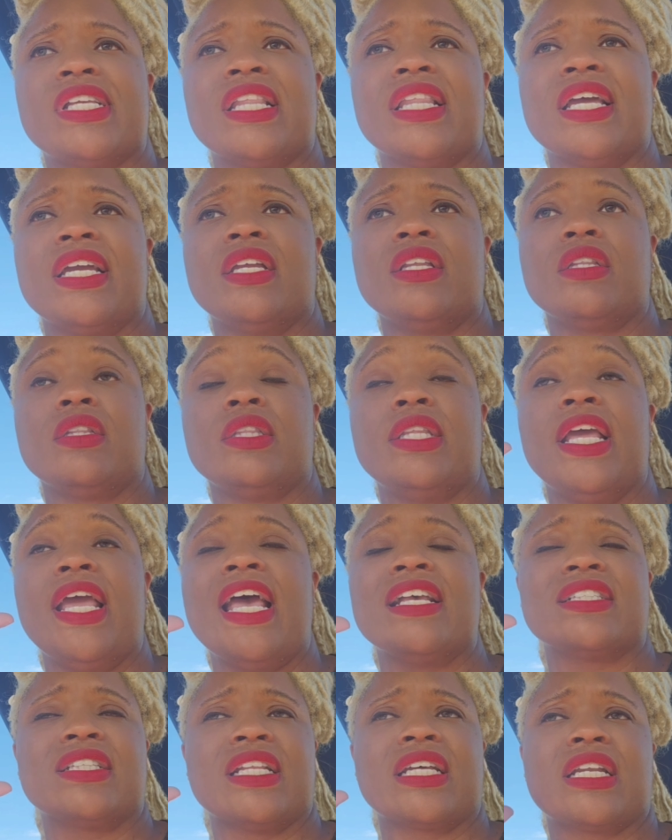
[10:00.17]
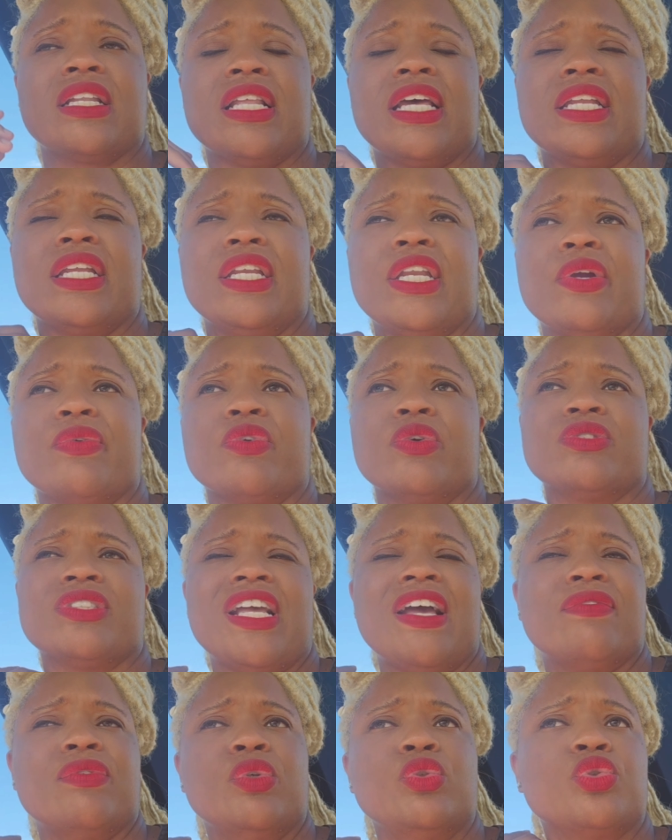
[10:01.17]
I like, that has a lot of light in that room, because
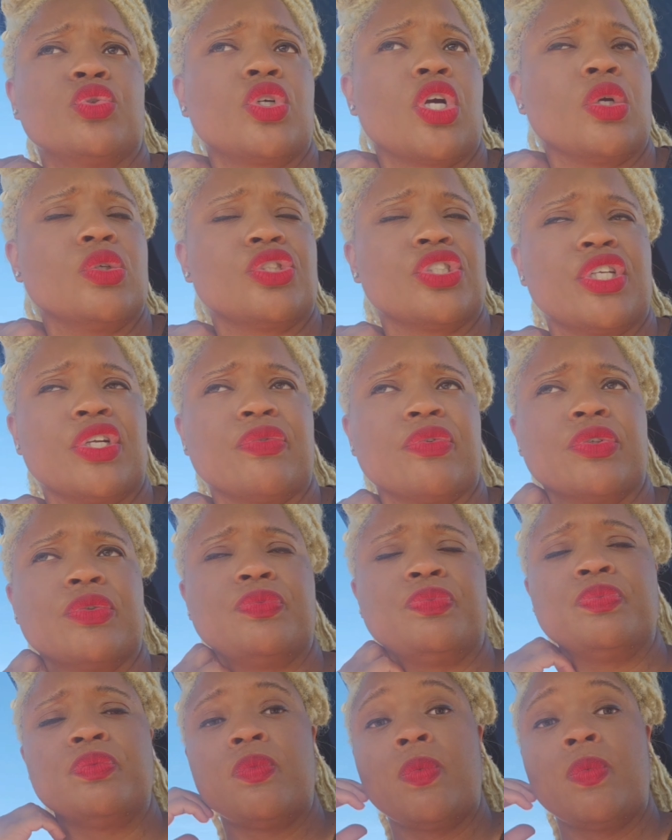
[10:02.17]
have neutral curves in that room.